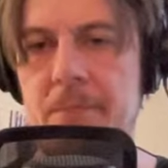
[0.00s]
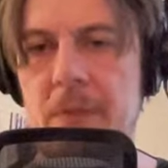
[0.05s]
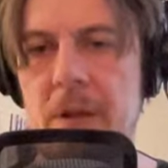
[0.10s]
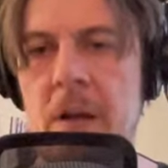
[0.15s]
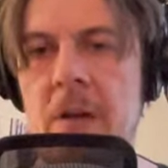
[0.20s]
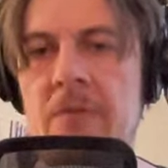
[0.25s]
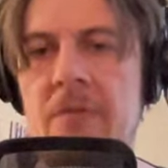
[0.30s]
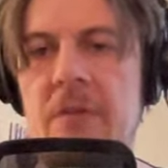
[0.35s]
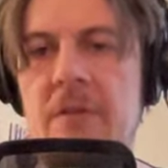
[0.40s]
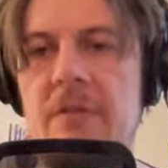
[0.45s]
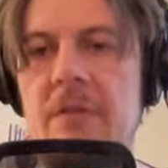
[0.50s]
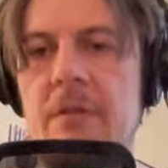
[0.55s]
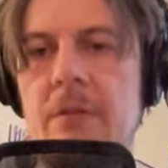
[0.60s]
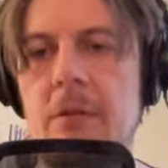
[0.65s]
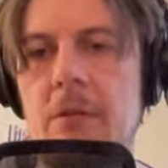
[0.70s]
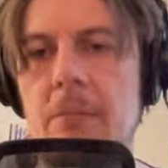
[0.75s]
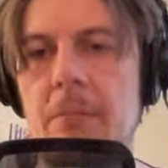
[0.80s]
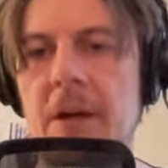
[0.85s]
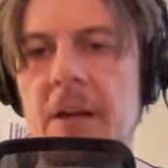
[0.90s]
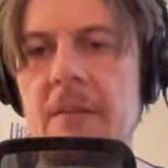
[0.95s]
And this
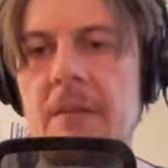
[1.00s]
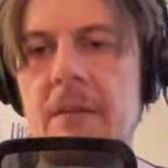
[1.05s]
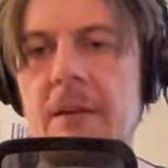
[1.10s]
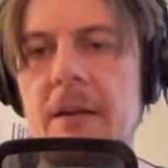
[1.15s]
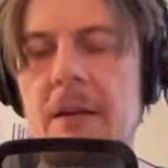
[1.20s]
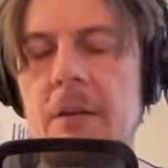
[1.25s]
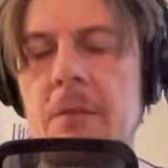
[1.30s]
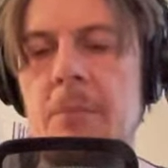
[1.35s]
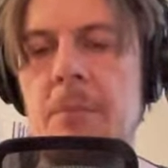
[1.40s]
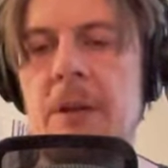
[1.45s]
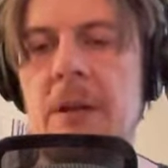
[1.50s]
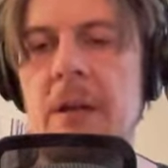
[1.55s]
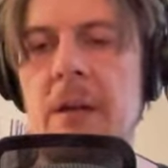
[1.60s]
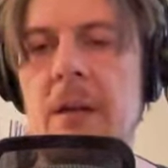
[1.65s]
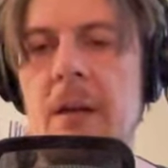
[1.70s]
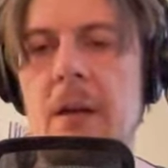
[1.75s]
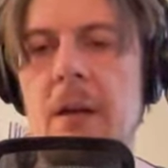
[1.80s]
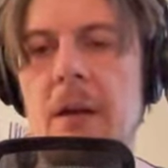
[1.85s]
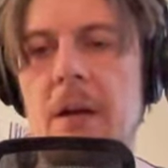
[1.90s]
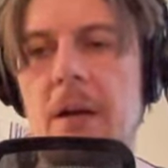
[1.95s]
increment can be
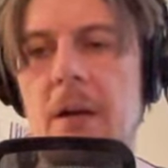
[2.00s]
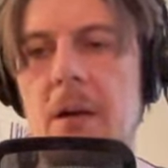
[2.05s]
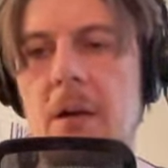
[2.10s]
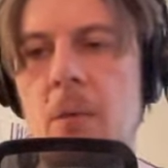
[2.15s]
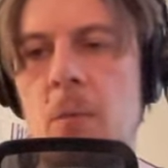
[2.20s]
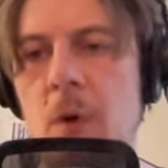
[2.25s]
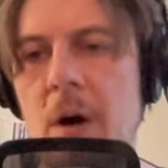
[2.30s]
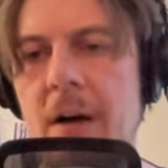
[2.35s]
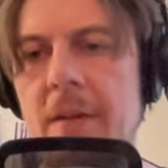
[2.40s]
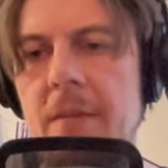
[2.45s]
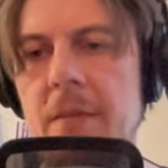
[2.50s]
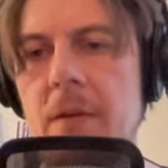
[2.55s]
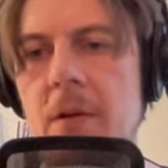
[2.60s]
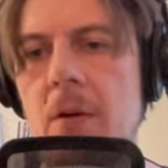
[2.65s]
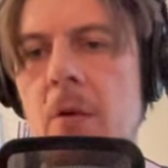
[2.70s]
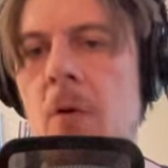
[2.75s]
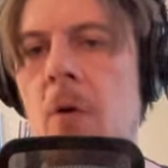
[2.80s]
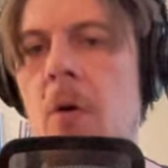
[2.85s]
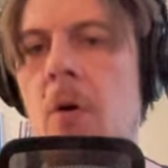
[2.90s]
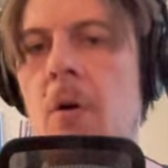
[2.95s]
1
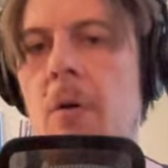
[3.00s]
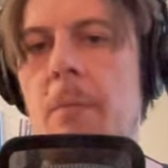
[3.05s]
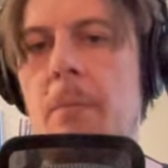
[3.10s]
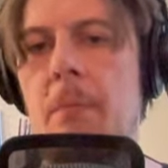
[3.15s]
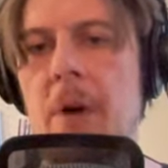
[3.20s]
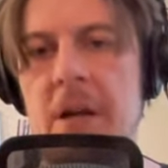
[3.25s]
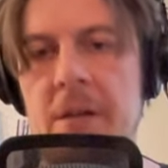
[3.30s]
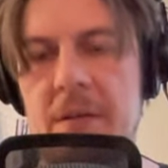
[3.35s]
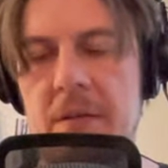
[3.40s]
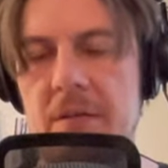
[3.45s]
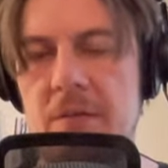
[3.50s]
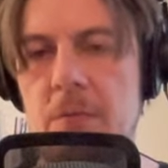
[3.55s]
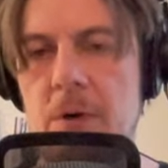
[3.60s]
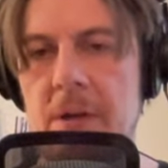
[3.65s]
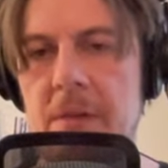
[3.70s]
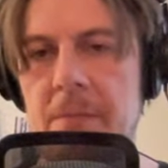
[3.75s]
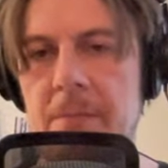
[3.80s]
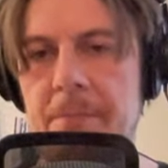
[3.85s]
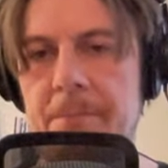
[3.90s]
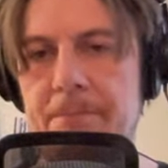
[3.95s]
or minus 1.